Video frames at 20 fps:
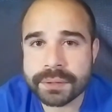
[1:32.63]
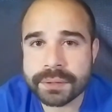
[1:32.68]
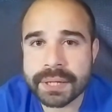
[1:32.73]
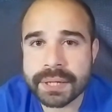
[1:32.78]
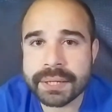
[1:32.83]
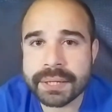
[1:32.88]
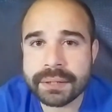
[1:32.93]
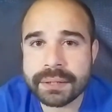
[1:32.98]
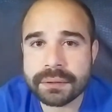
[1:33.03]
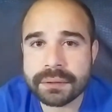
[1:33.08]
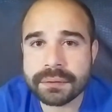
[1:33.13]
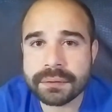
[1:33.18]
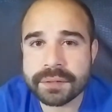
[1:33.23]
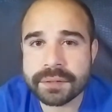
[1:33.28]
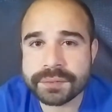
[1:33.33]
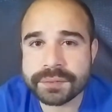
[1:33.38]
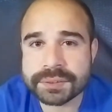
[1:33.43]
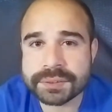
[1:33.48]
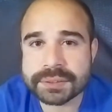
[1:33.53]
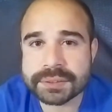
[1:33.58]
night
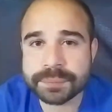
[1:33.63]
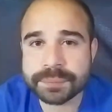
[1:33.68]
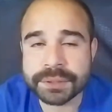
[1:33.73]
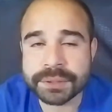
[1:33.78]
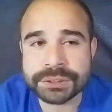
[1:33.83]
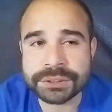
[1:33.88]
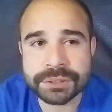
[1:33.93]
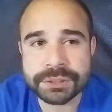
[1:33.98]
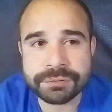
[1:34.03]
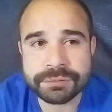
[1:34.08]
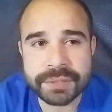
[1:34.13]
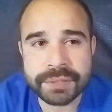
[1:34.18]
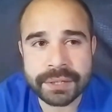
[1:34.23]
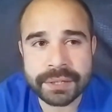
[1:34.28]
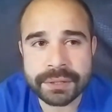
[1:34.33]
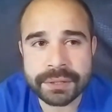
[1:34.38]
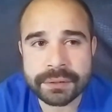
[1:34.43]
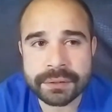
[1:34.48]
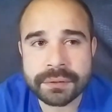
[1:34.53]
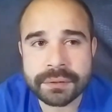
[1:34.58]
ever since my shift
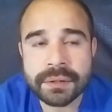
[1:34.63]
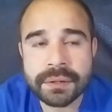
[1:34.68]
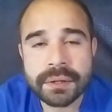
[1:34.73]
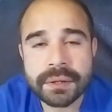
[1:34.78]
ended